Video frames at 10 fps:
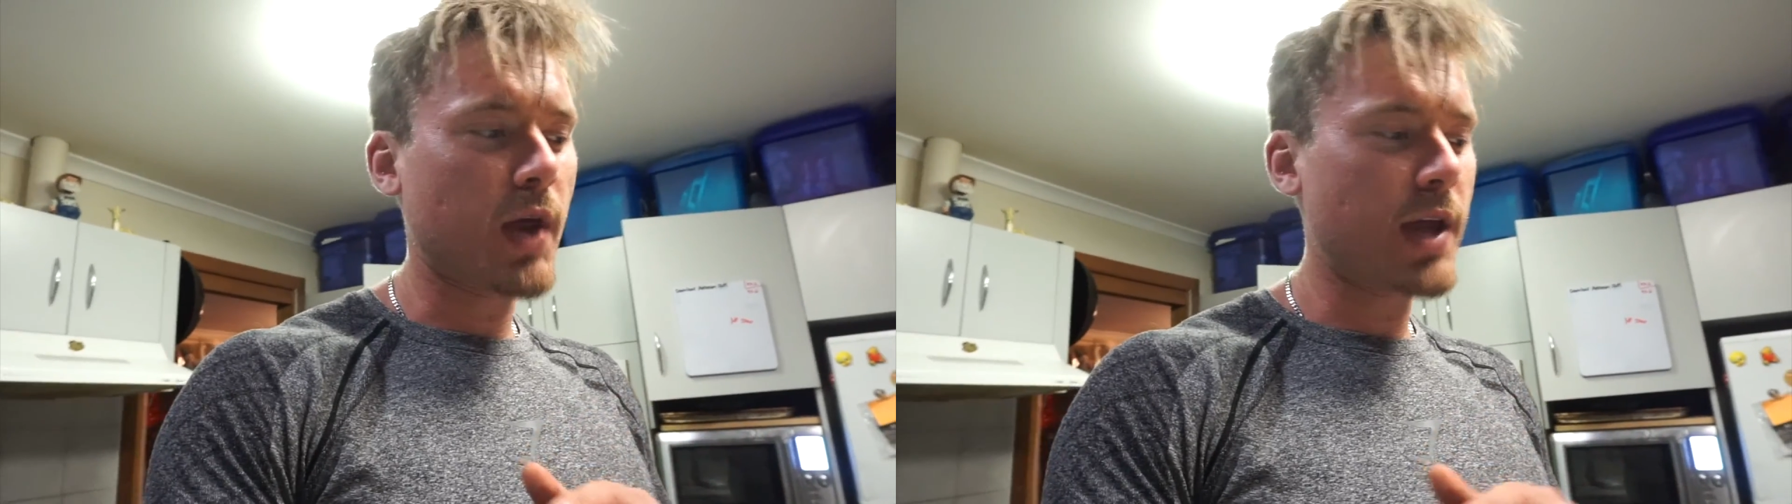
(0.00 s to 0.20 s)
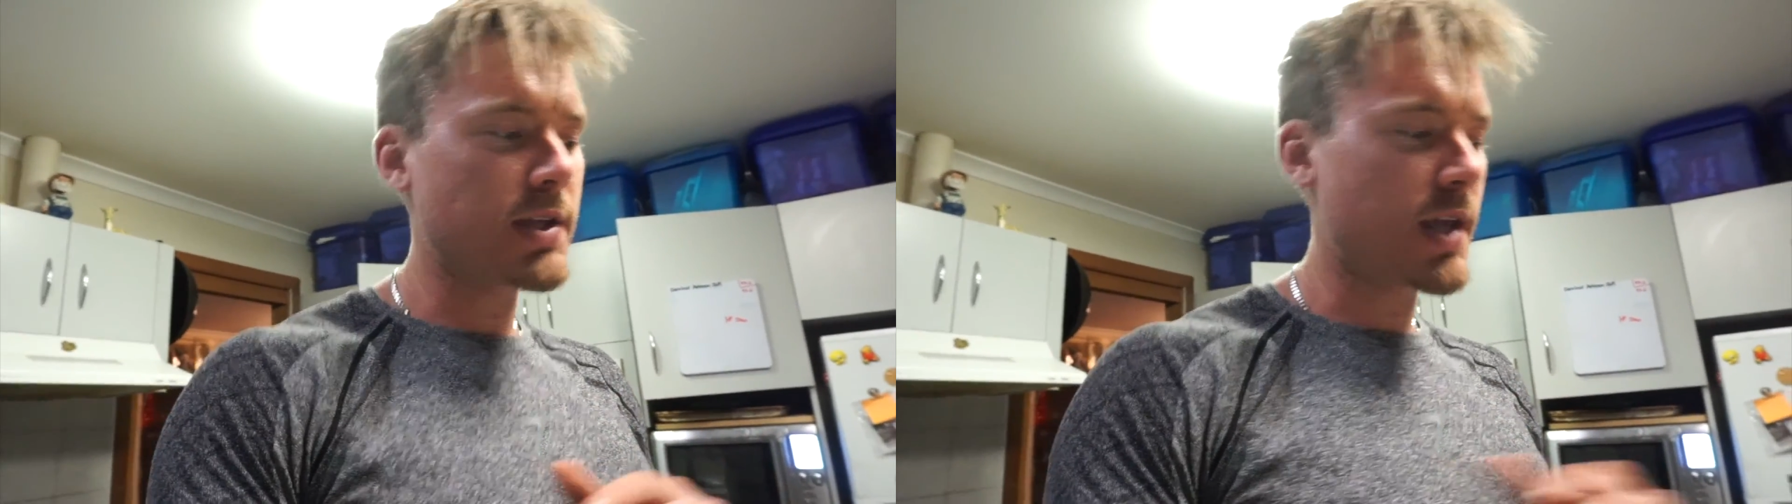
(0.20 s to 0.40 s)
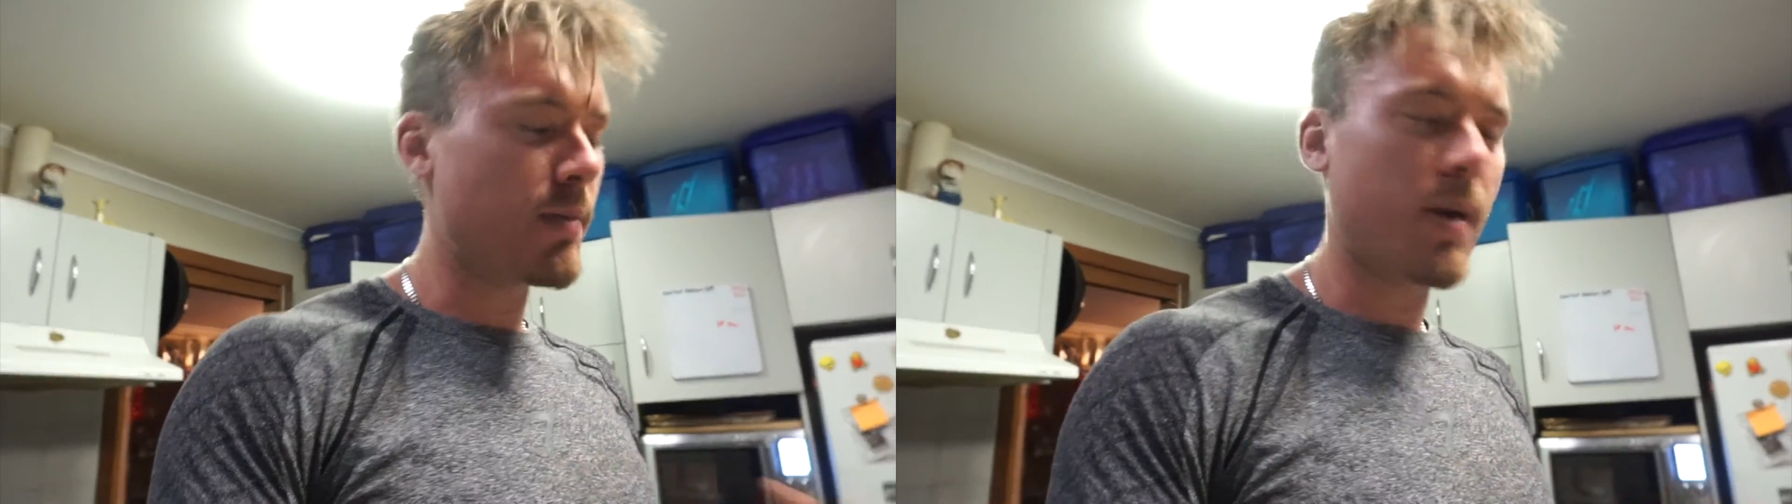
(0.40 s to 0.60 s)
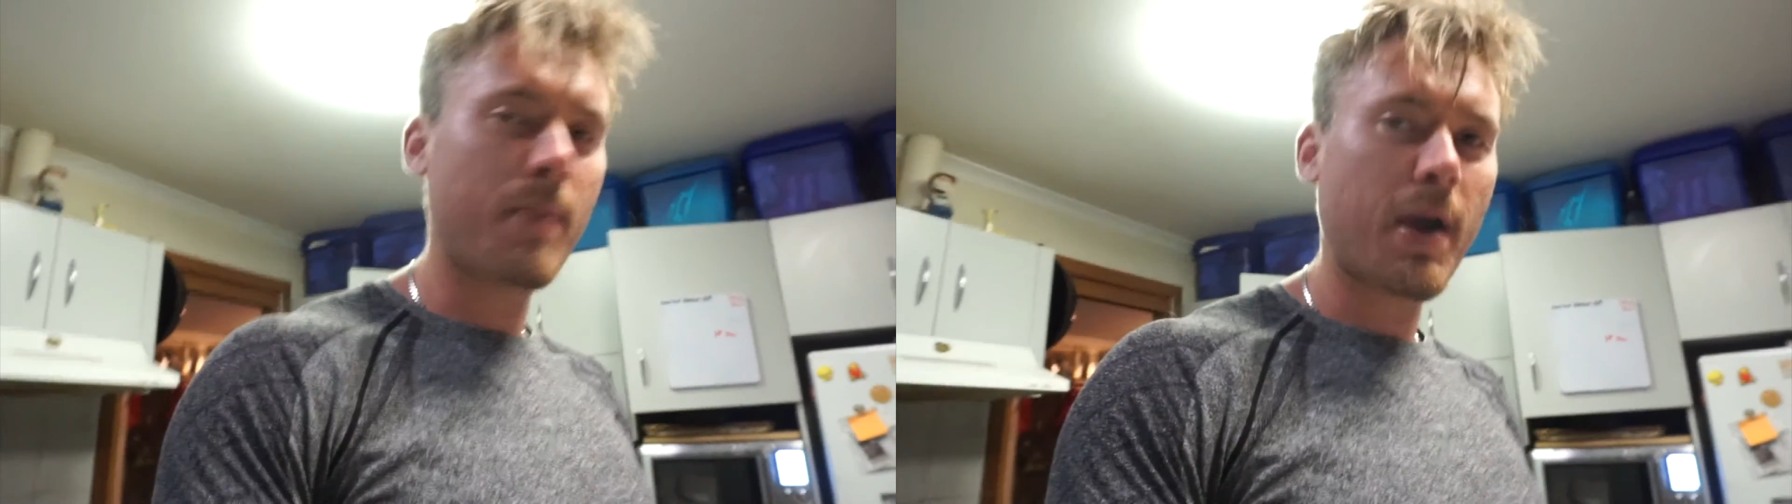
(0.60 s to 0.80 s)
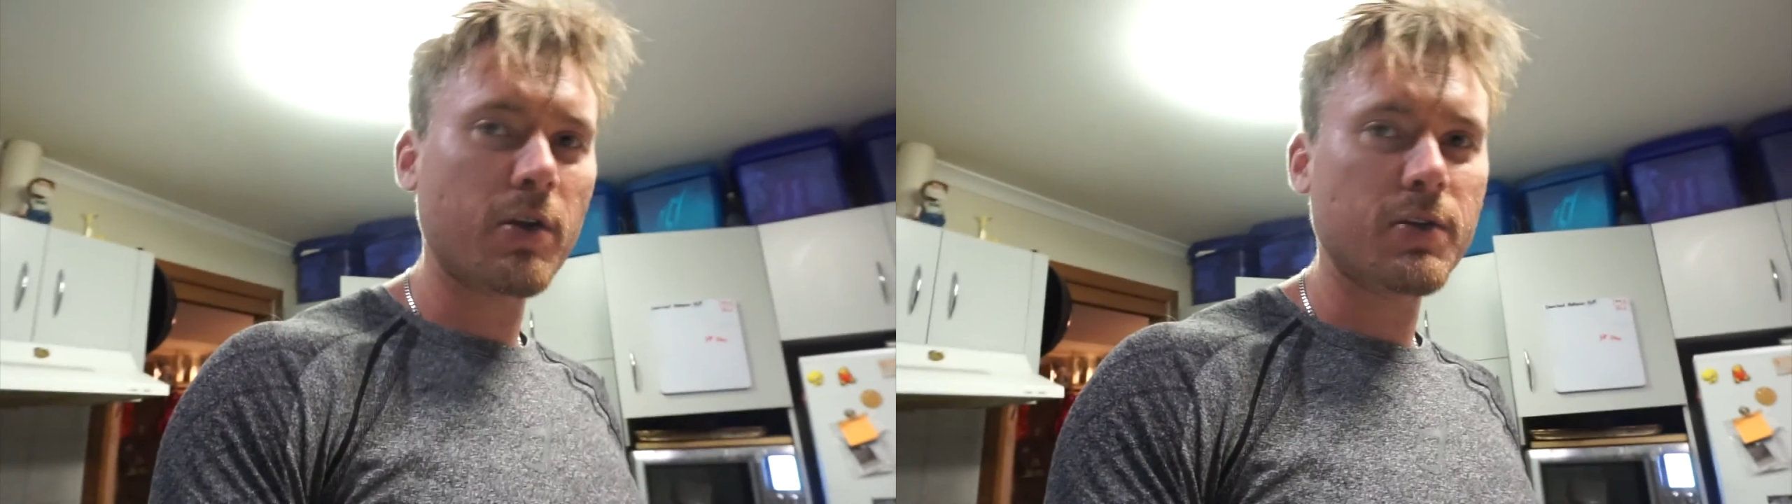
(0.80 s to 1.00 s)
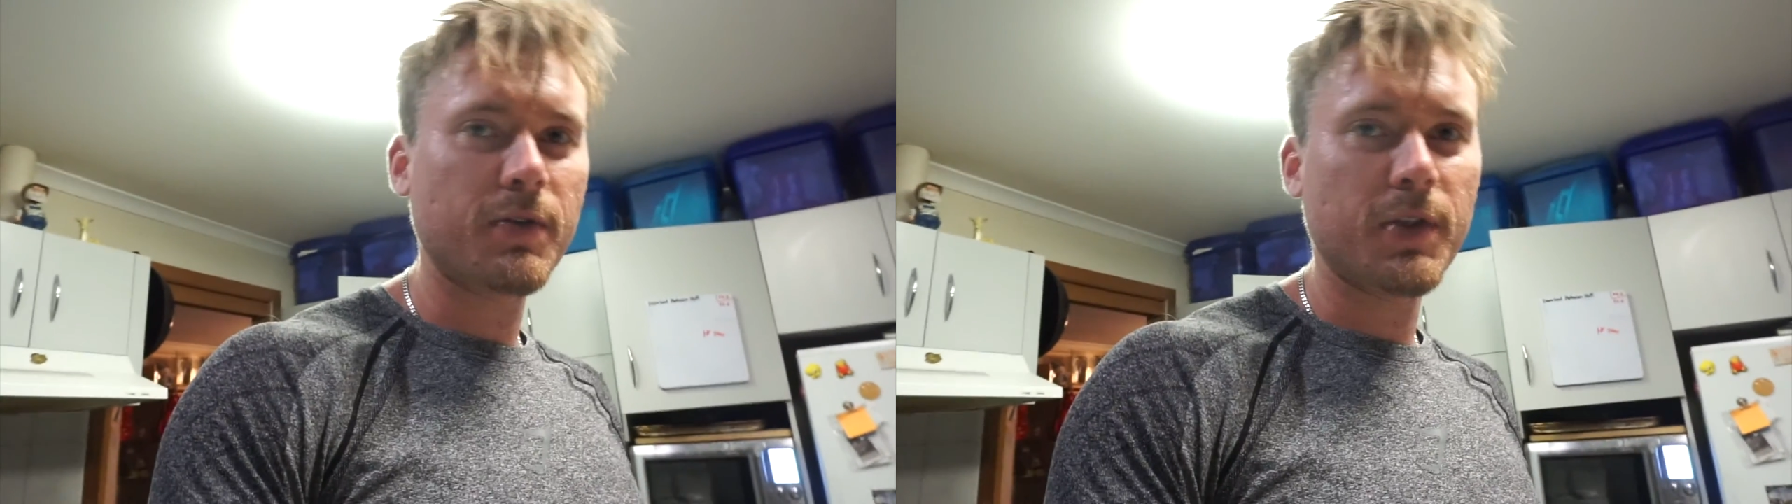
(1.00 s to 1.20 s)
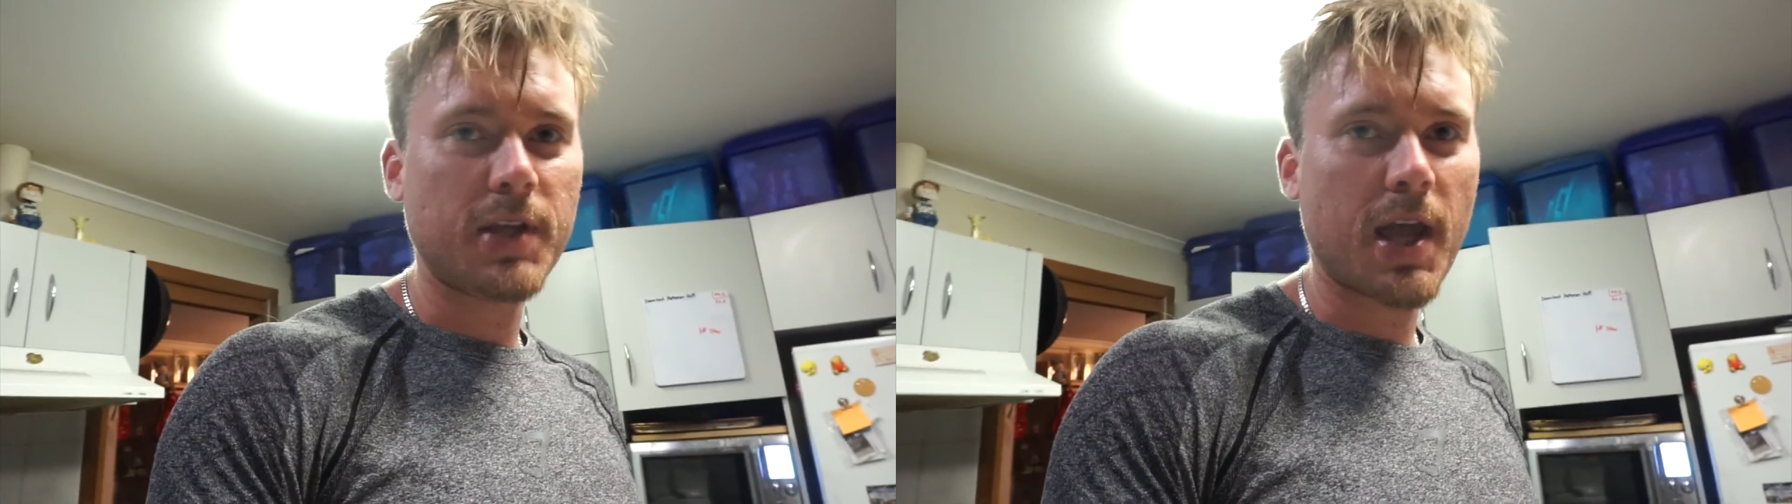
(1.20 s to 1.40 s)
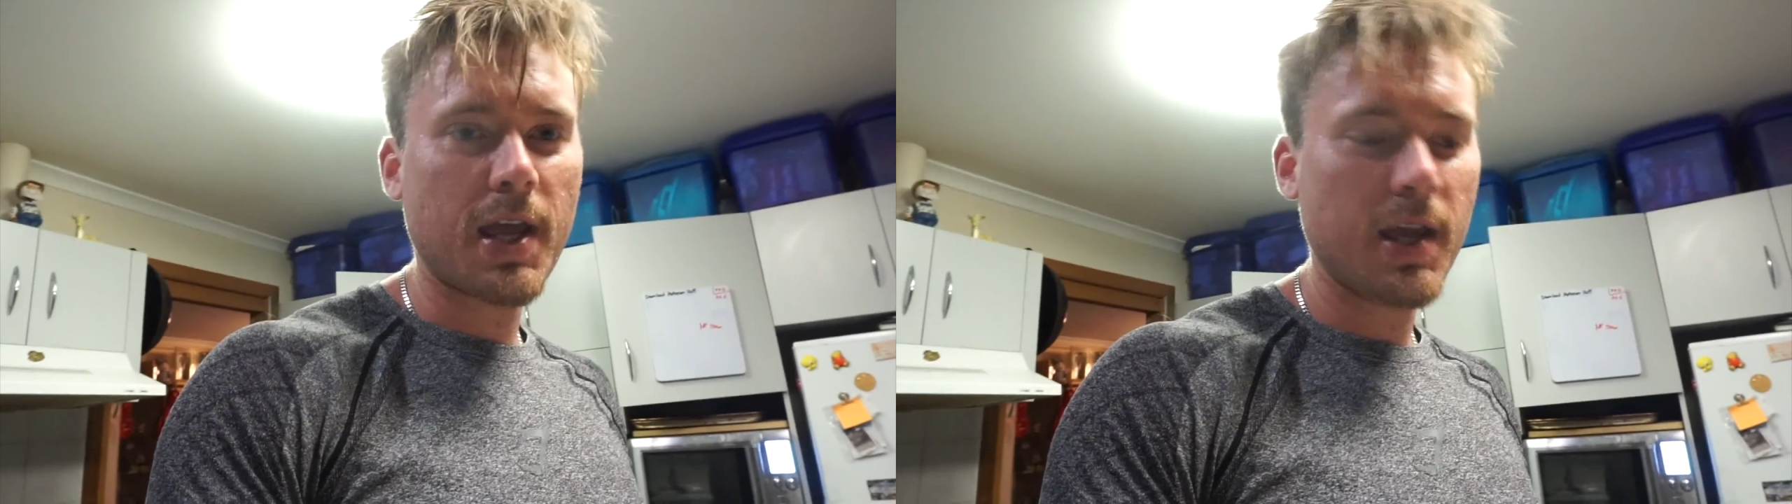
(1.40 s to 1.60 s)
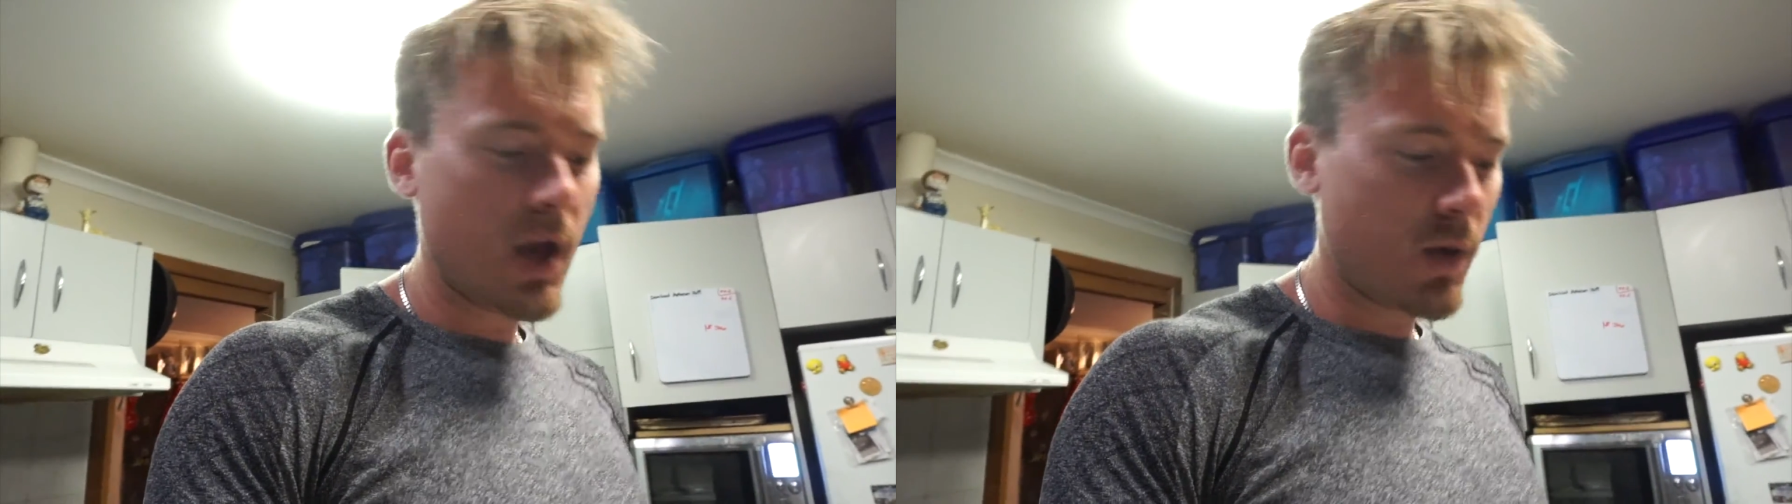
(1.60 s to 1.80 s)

that to hit my macros for the day.